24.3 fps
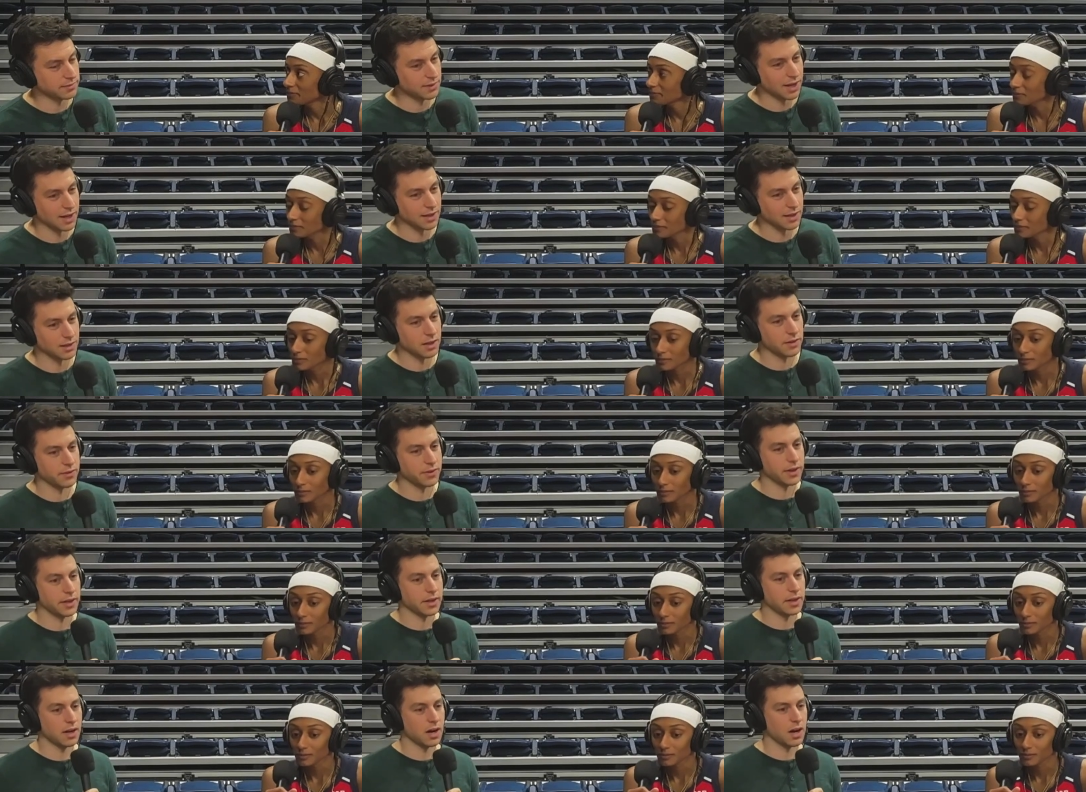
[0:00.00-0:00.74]
Speaker 1: I love
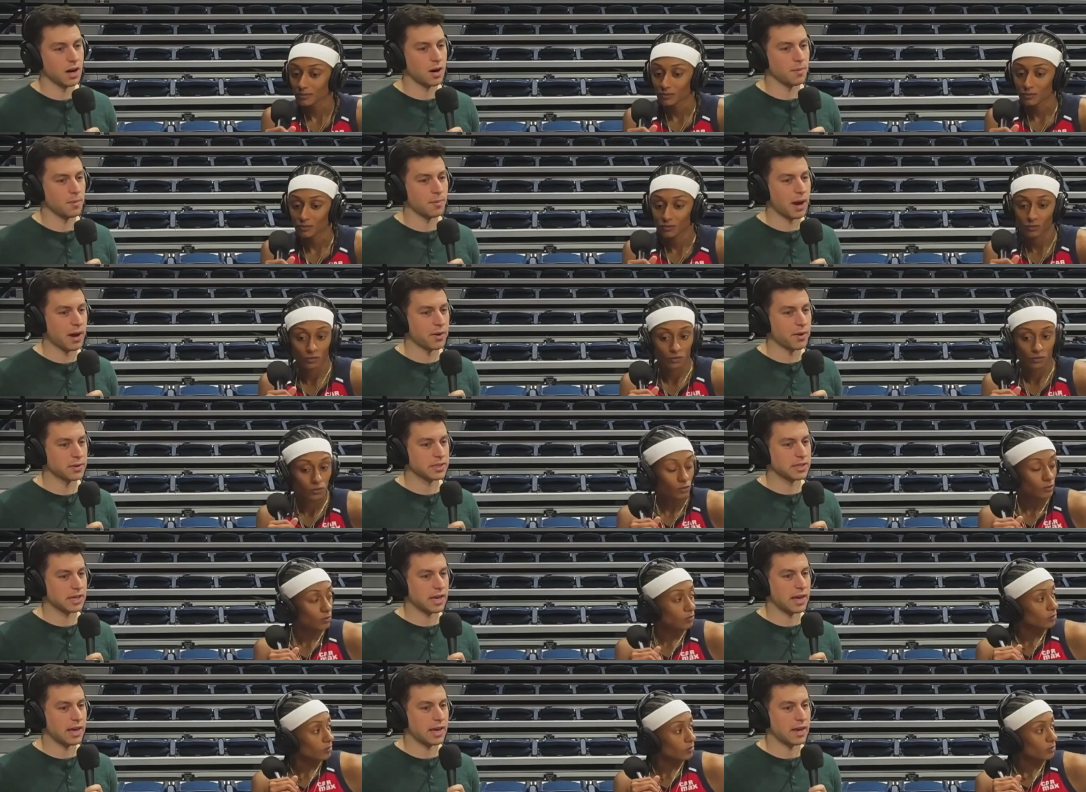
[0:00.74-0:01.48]
it. How is
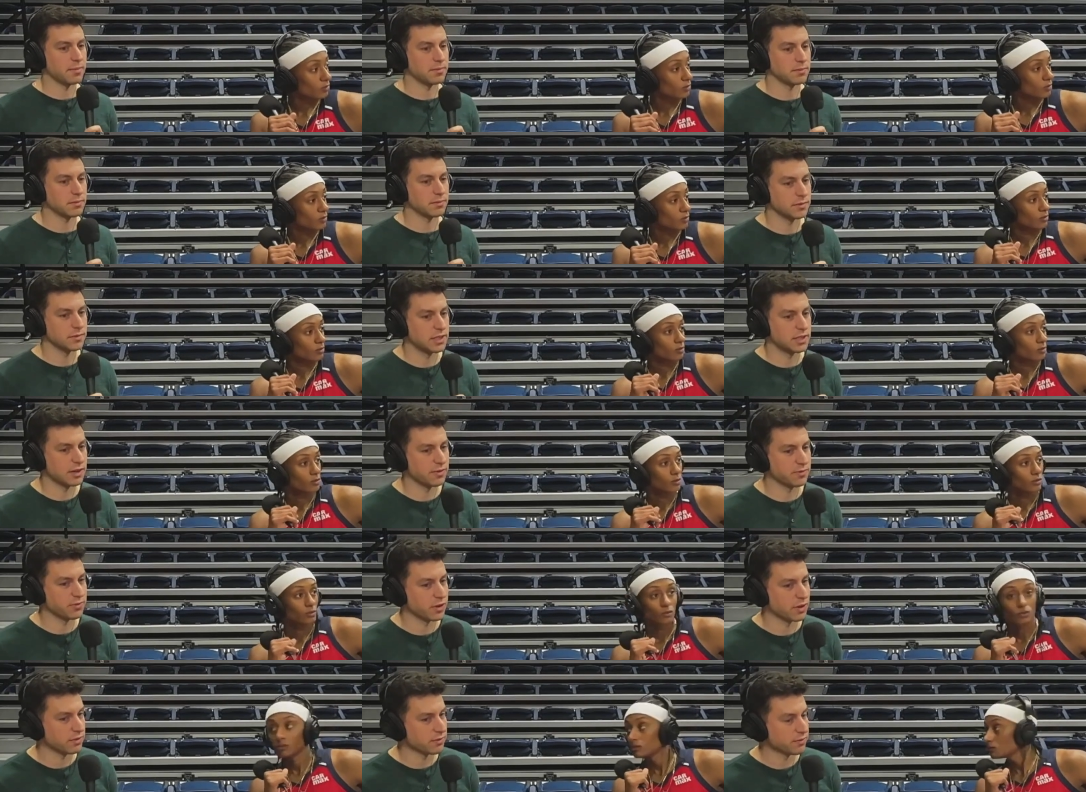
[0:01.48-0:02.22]
camp
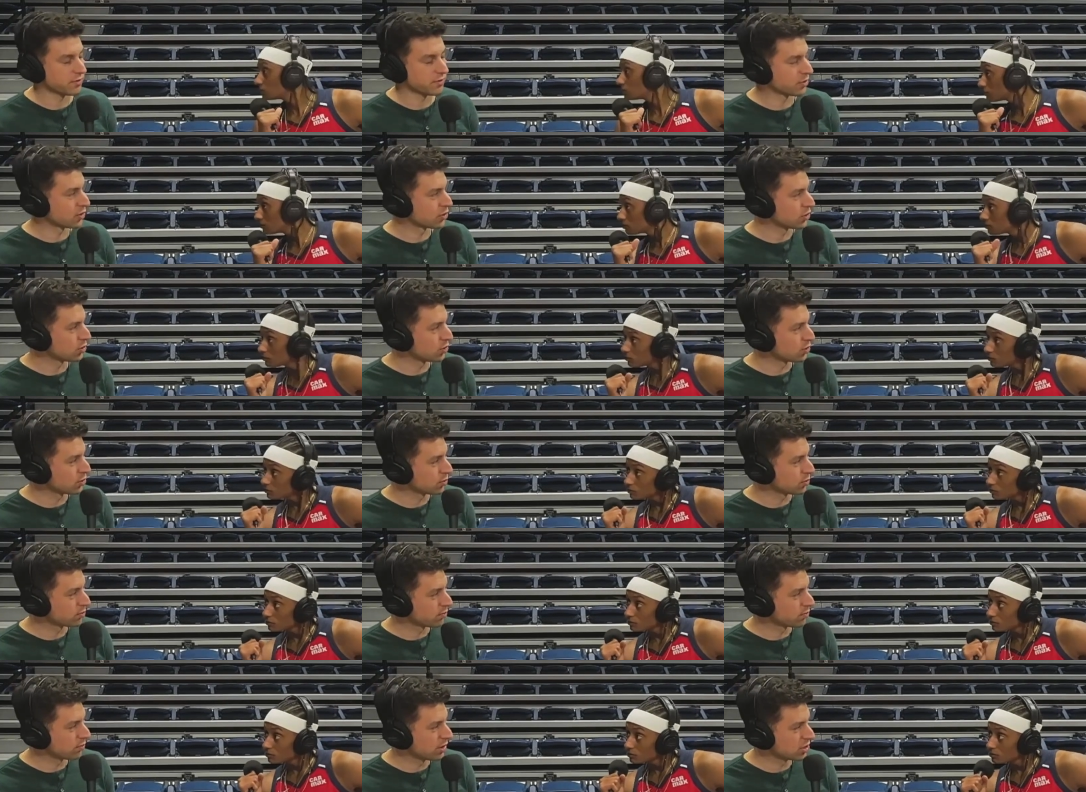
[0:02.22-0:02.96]
different for you
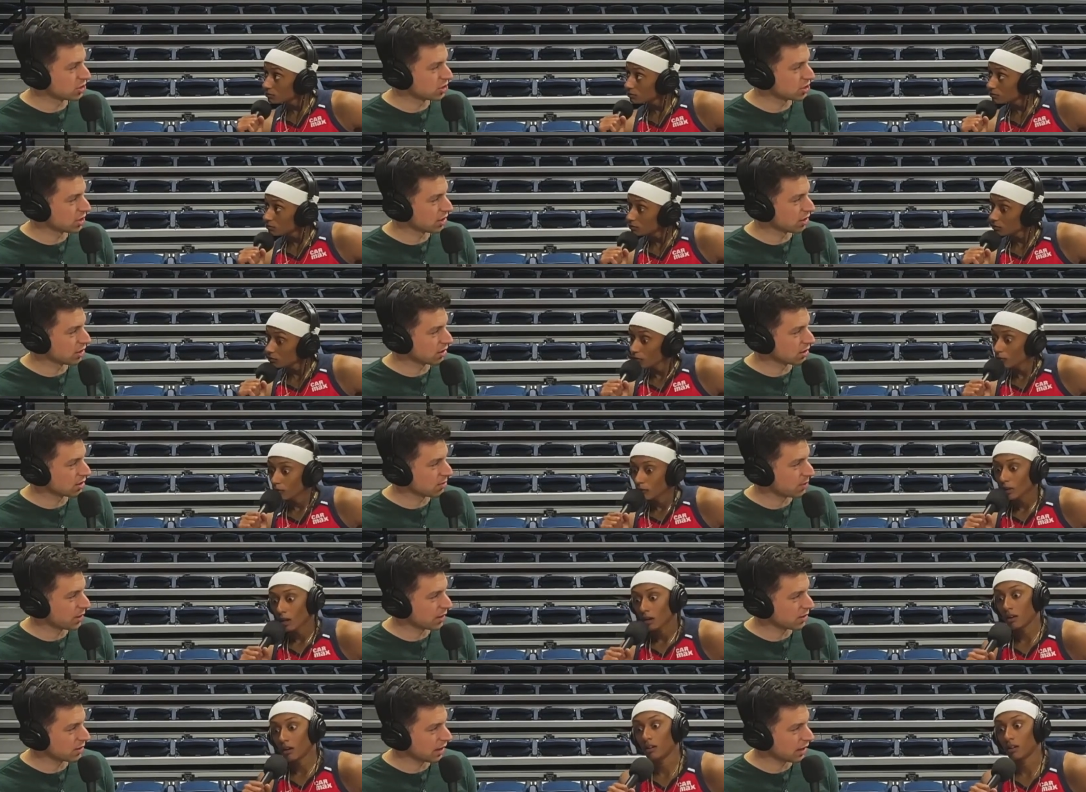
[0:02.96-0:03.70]
this year
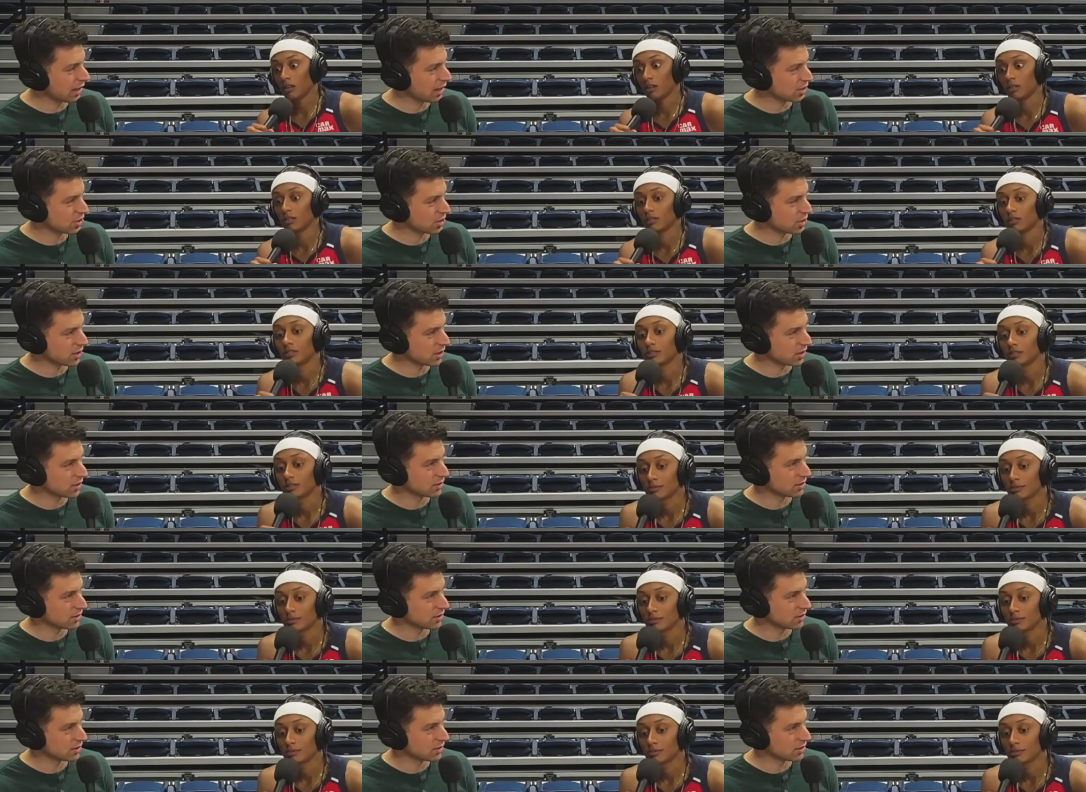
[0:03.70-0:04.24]
compared to last year?